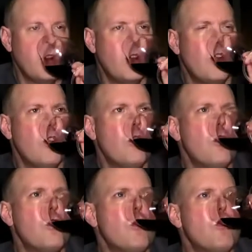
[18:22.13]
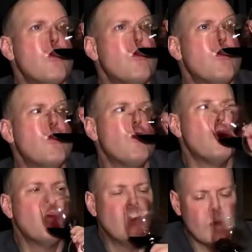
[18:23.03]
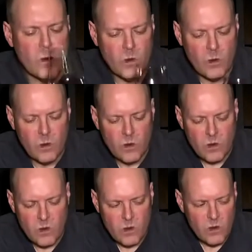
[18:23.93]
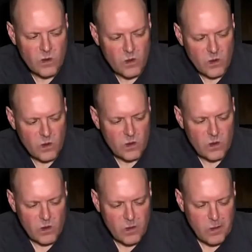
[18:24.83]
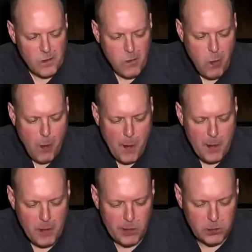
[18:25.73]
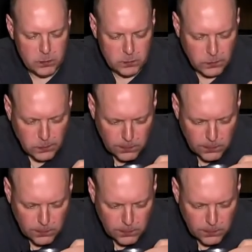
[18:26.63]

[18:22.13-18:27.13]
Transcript: No one is speaking in this clip.